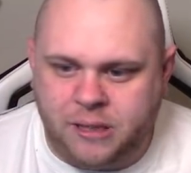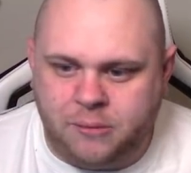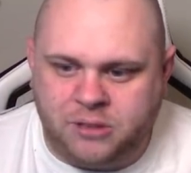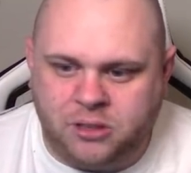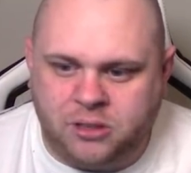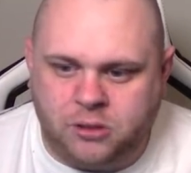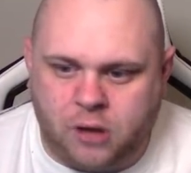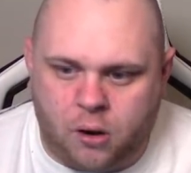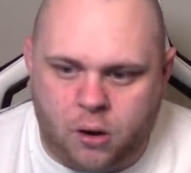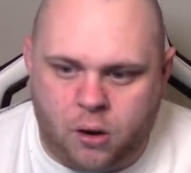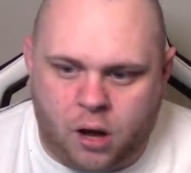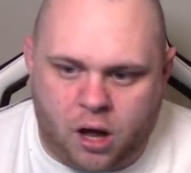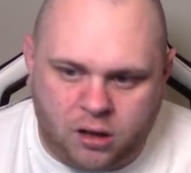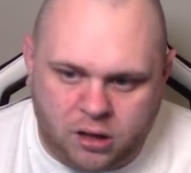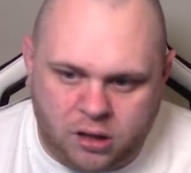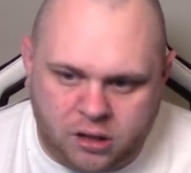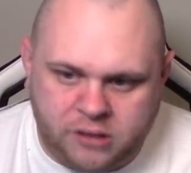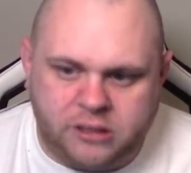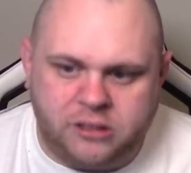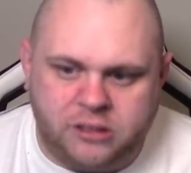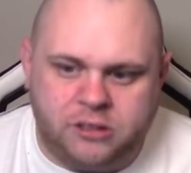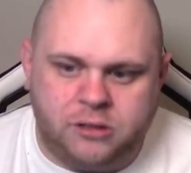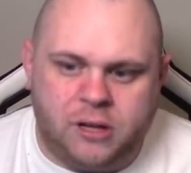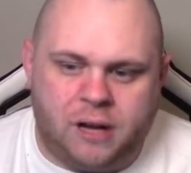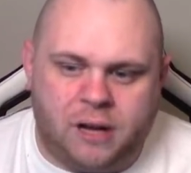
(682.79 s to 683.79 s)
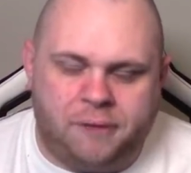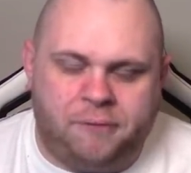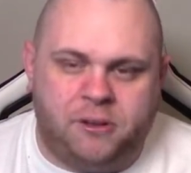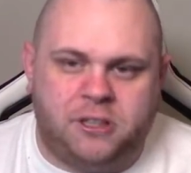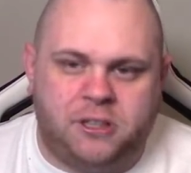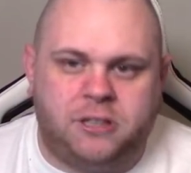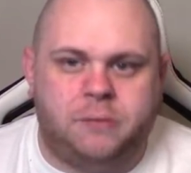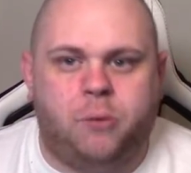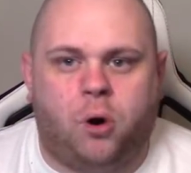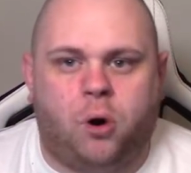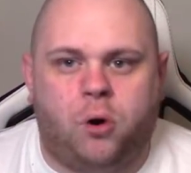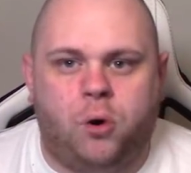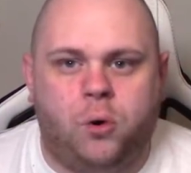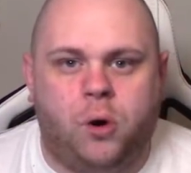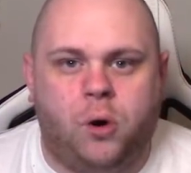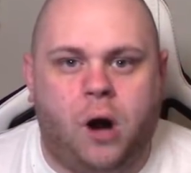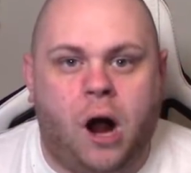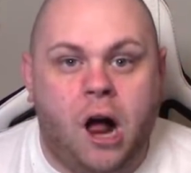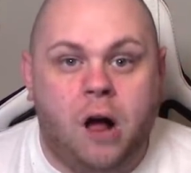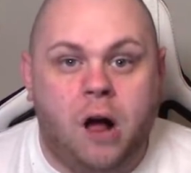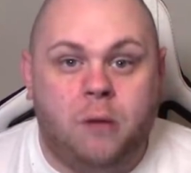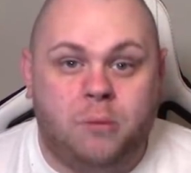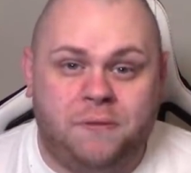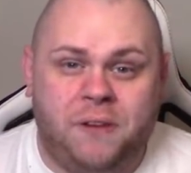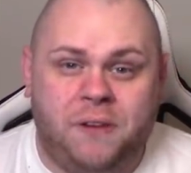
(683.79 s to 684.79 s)
So I'll look to do that for tomorrow.
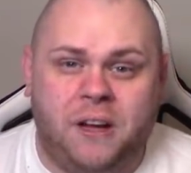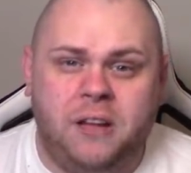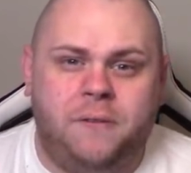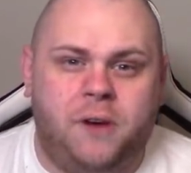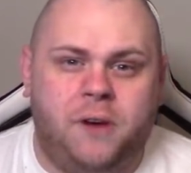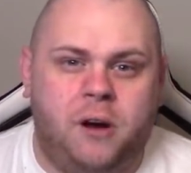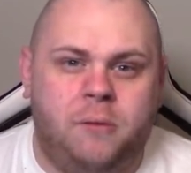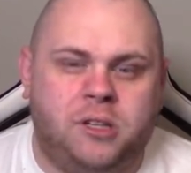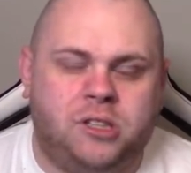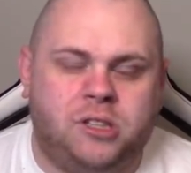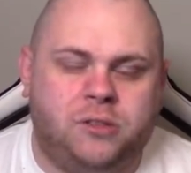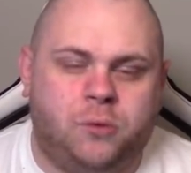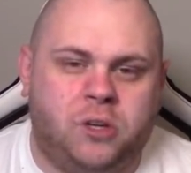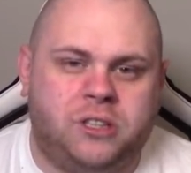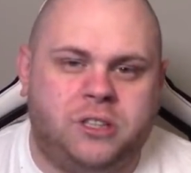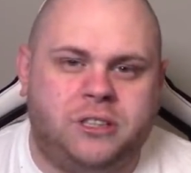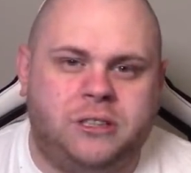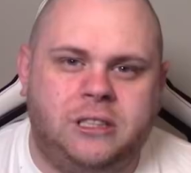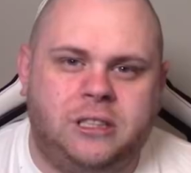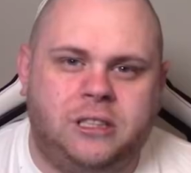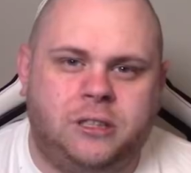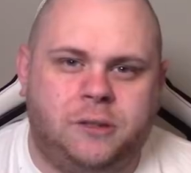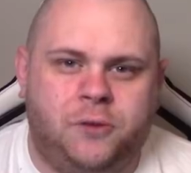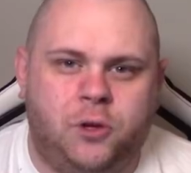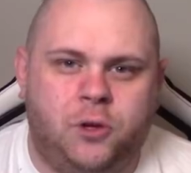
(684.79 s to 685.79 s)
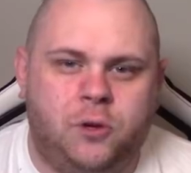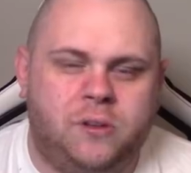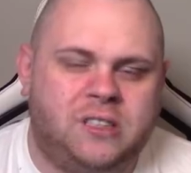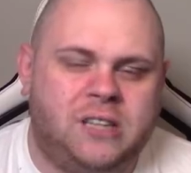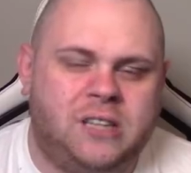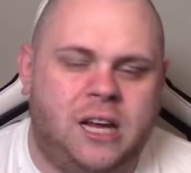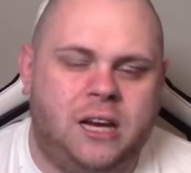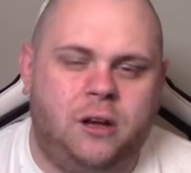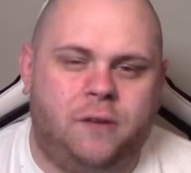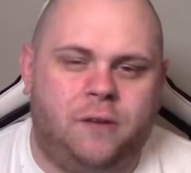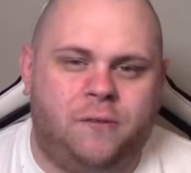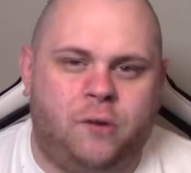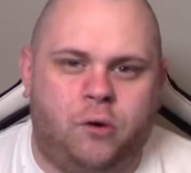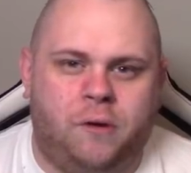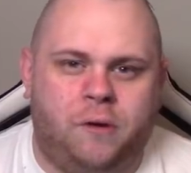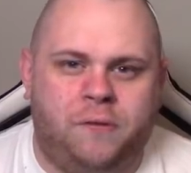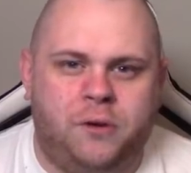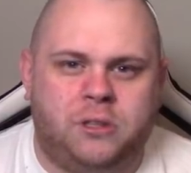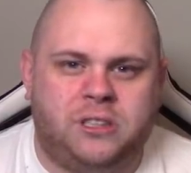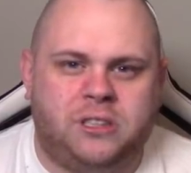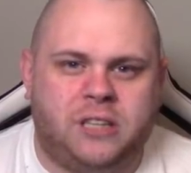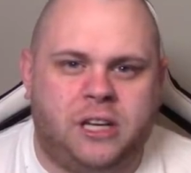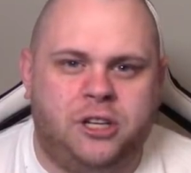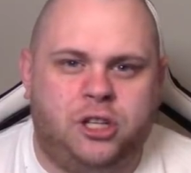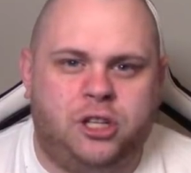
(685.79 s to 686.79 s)
But thank you very much for watching this review. If there's any other reviews
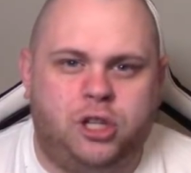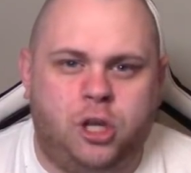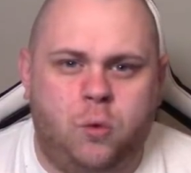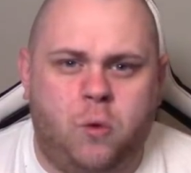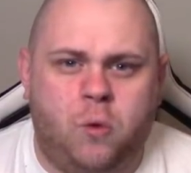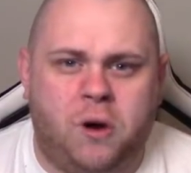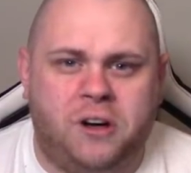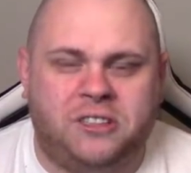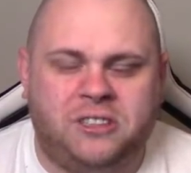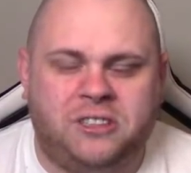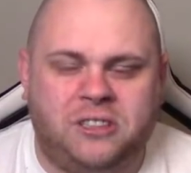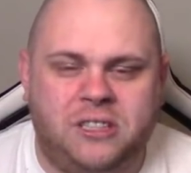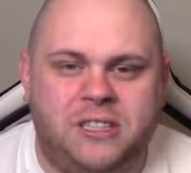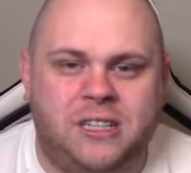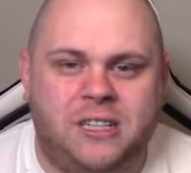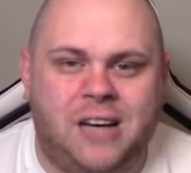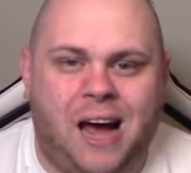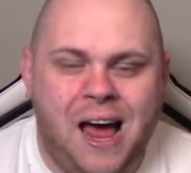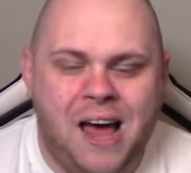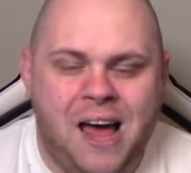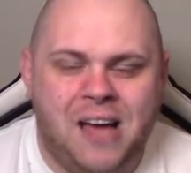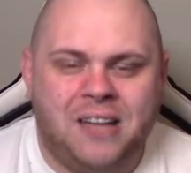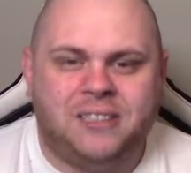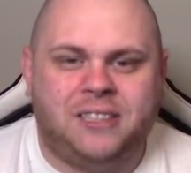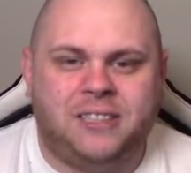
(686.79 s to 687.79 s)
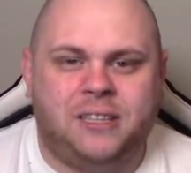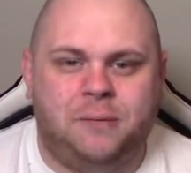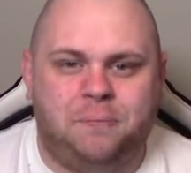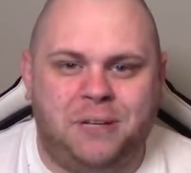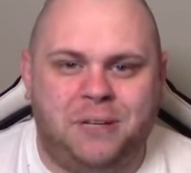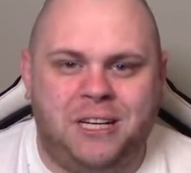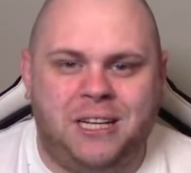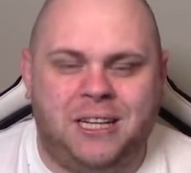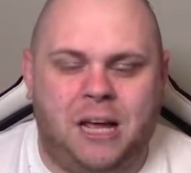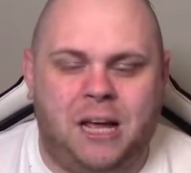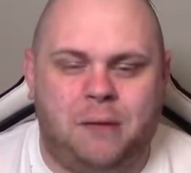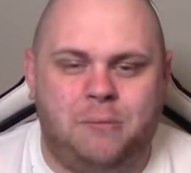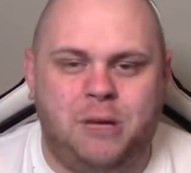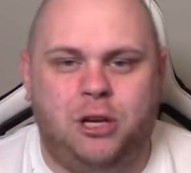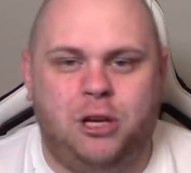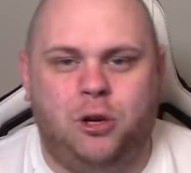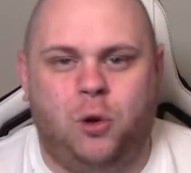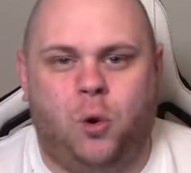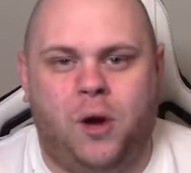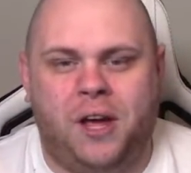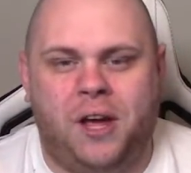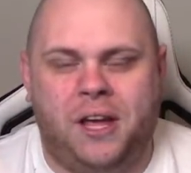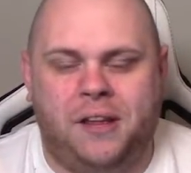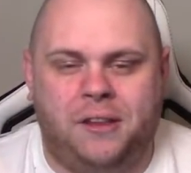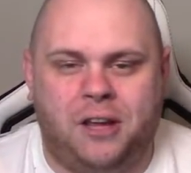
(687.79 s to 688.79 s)
that you do want to see, simply let me know
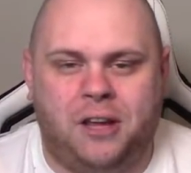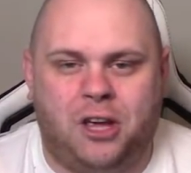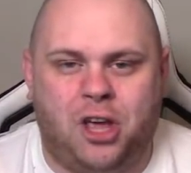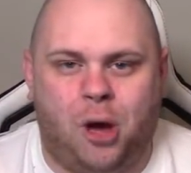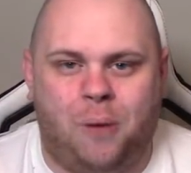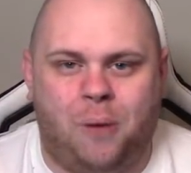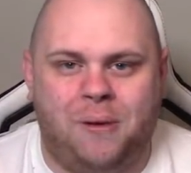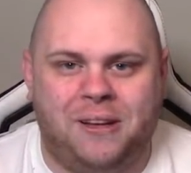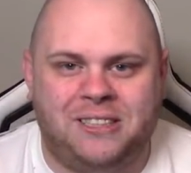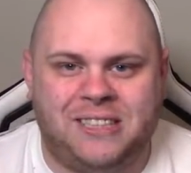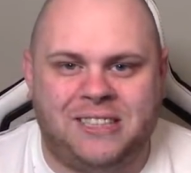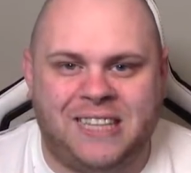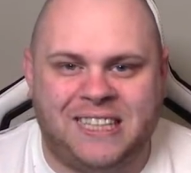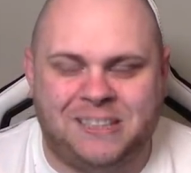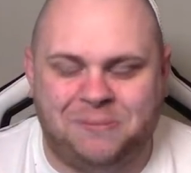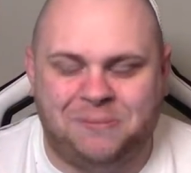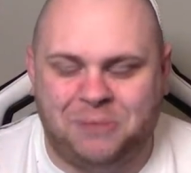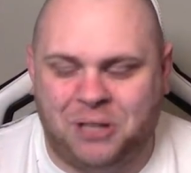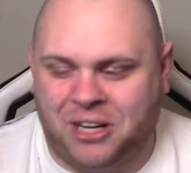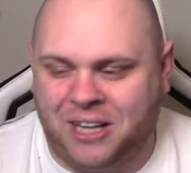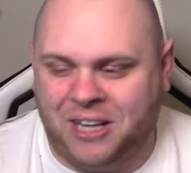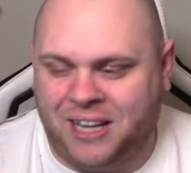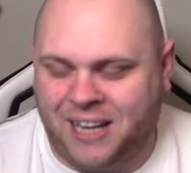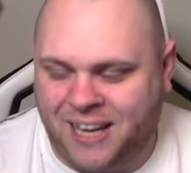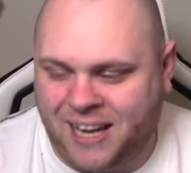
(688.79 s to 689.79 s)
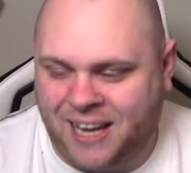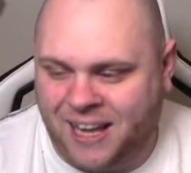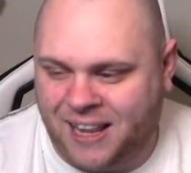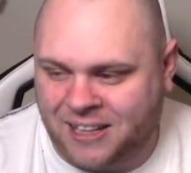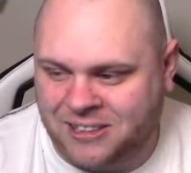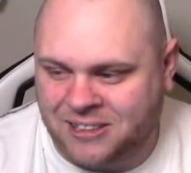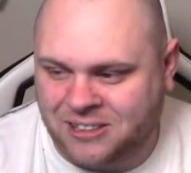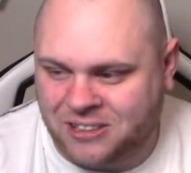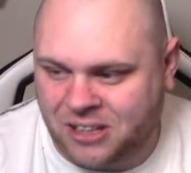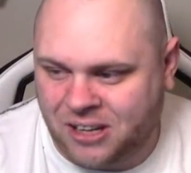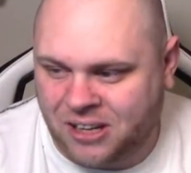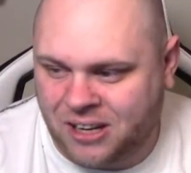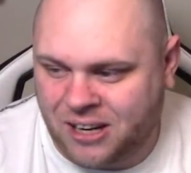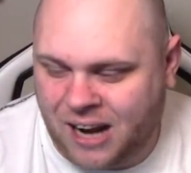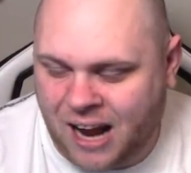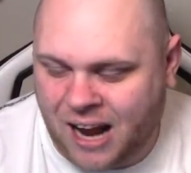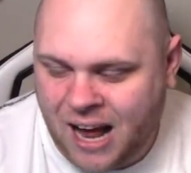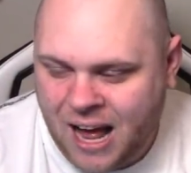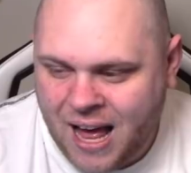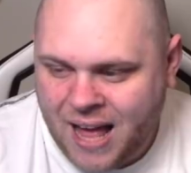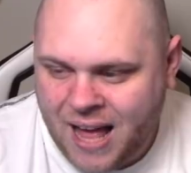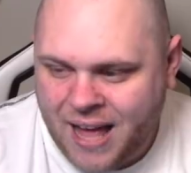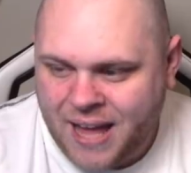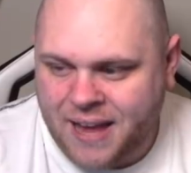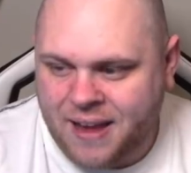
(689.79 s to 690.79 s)
in the comment section below. I'll get that done
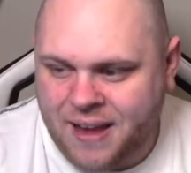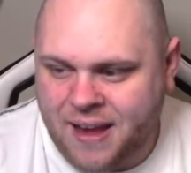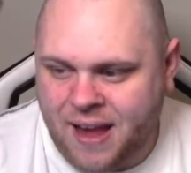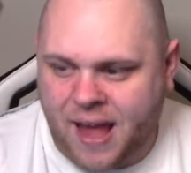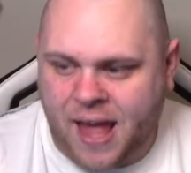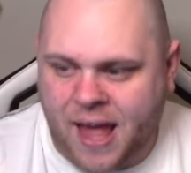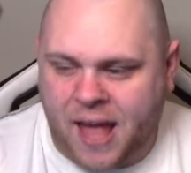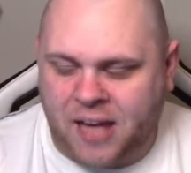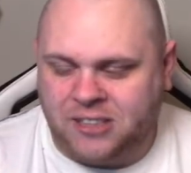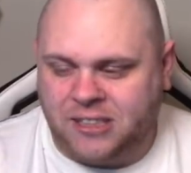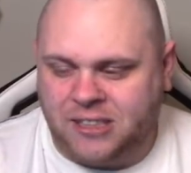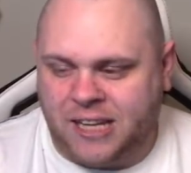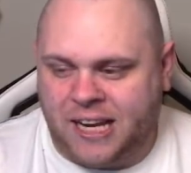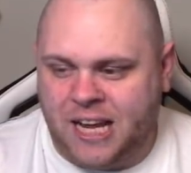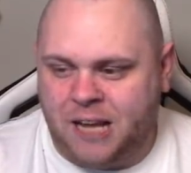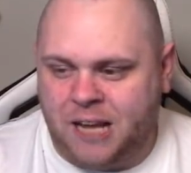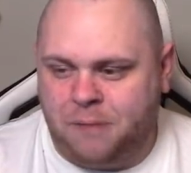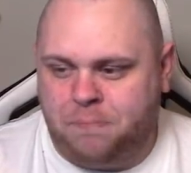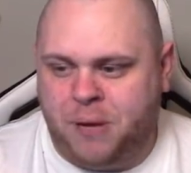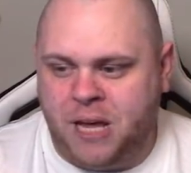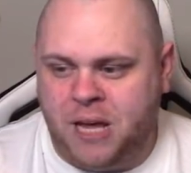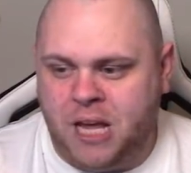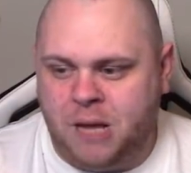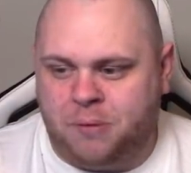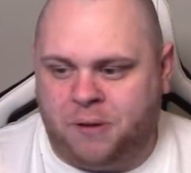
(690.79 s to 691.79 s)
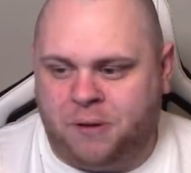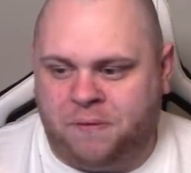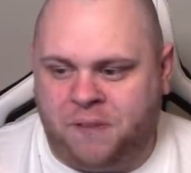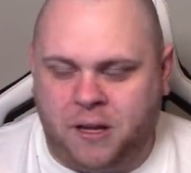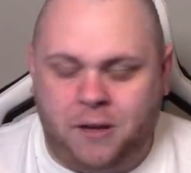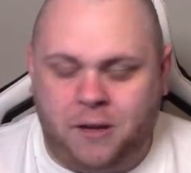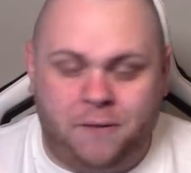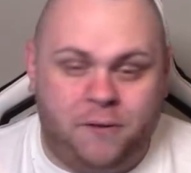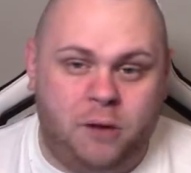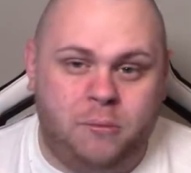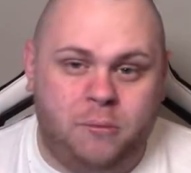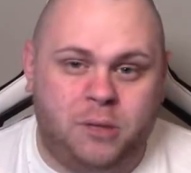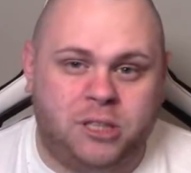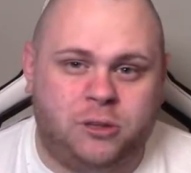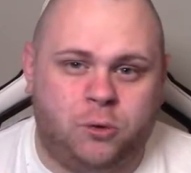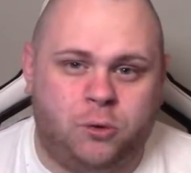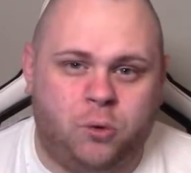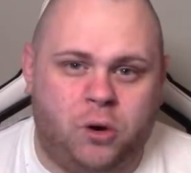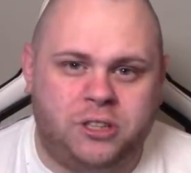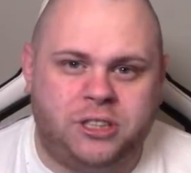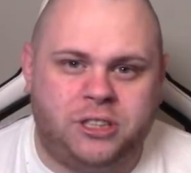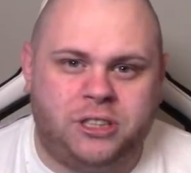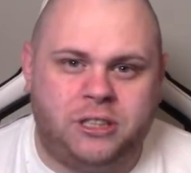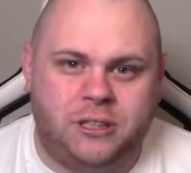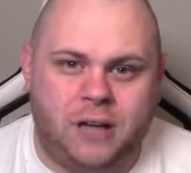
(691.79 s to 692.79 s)
ASAP. But thank you very much for
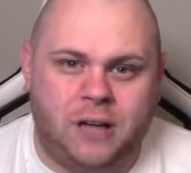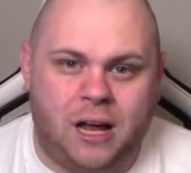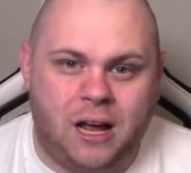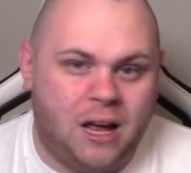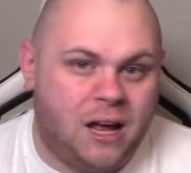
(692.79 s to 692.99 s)
watching.